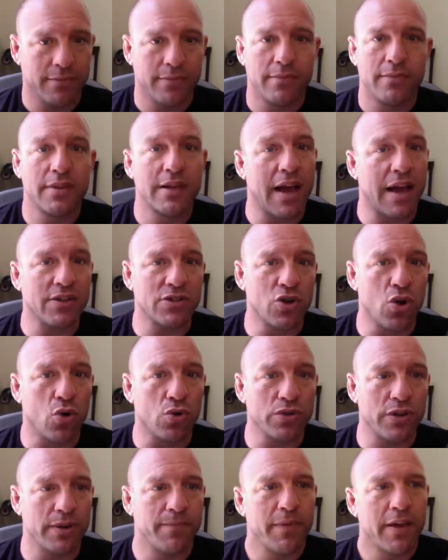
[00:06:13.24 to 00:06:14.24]
the guy's
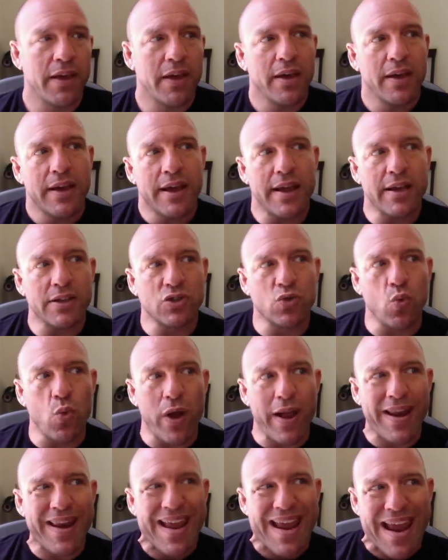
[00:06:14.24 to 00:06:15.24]
golden. It's
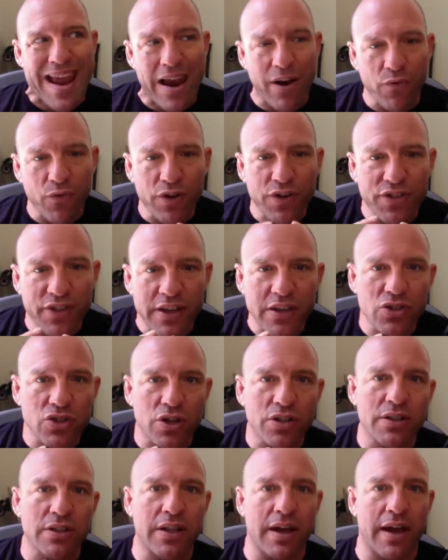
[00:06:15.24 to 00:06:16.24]
when everything's
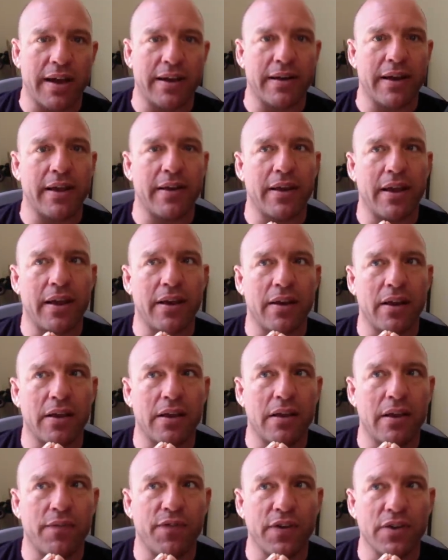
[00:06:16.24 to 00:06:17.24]
on the line and
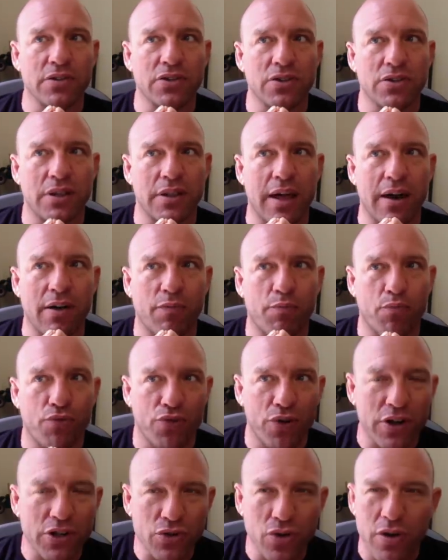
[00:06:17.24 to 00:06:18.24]
he feels there's a lot of
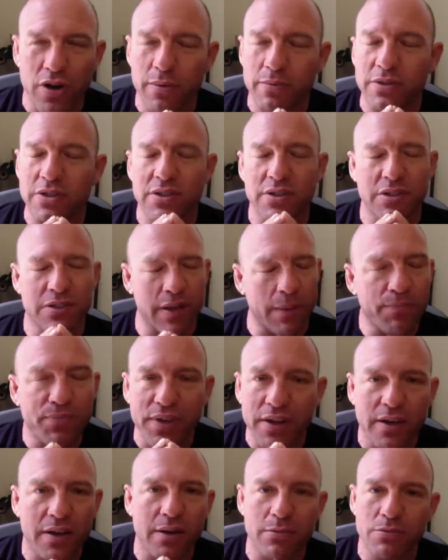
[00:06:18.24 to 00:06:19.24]
pressure on him,
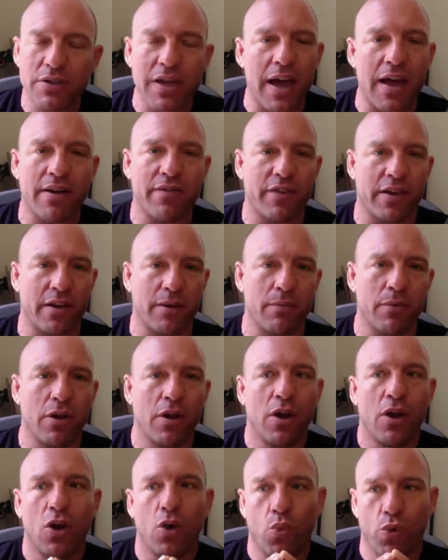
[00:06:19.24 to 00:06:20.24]
something comes out of him
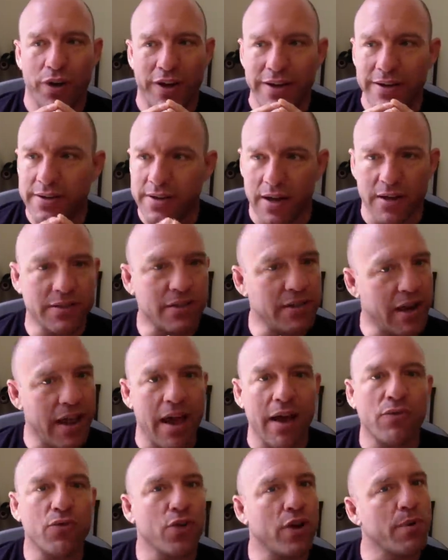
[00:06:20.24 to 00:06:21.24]
where he doesn't
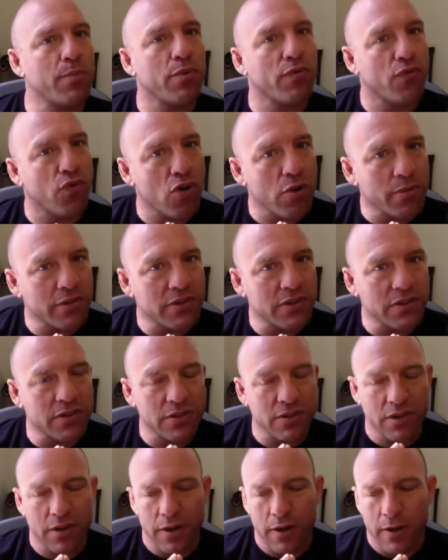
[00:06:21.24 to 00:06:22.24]
have great
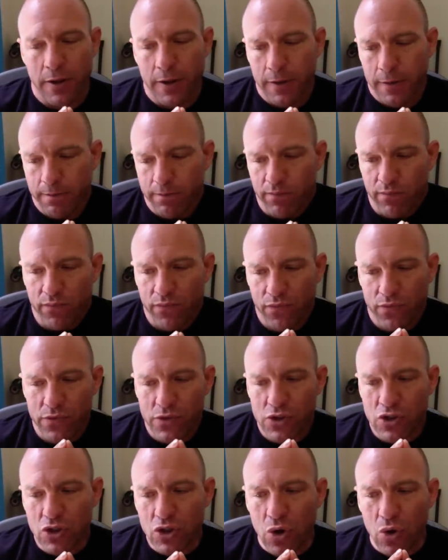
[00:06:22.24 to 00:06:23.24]
performances.
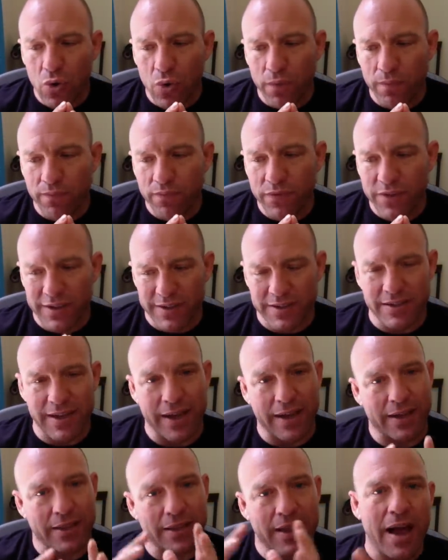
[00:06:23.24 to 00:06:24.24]
So the
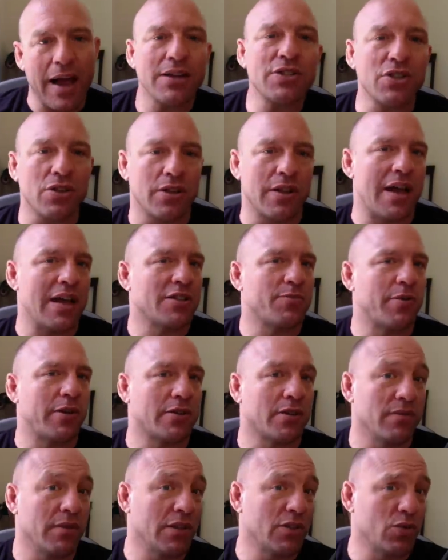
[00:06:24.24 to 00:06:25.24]
psychological
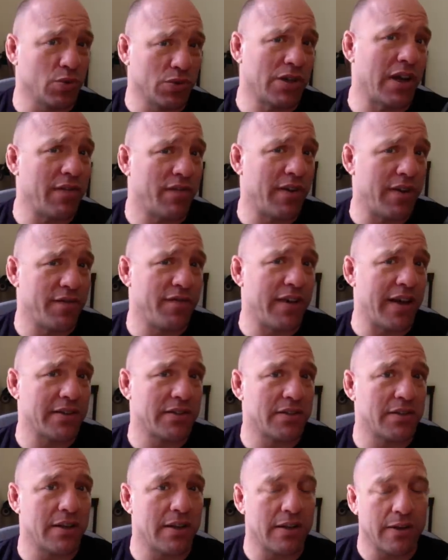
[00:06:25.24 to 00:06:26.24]
aspect of this, which I find
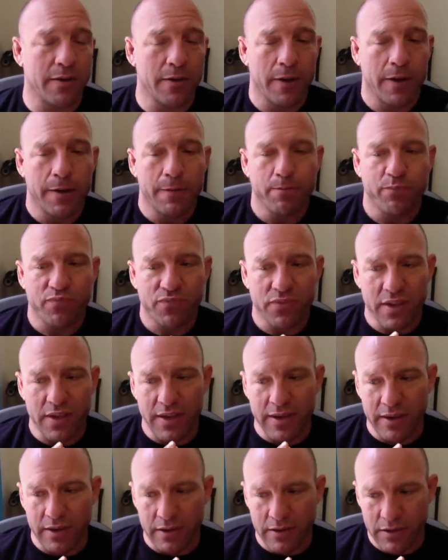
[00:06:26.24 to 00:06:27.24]
fascinating,
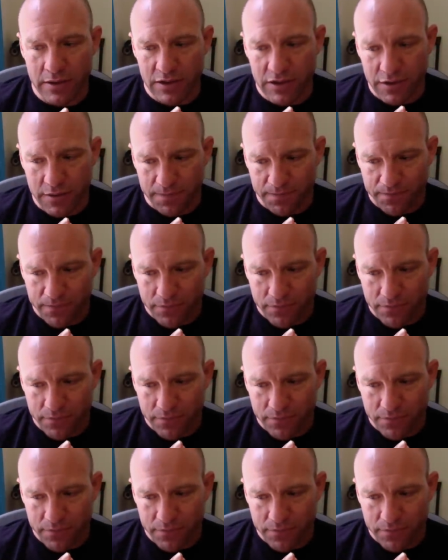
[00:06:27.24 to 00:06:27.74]
is,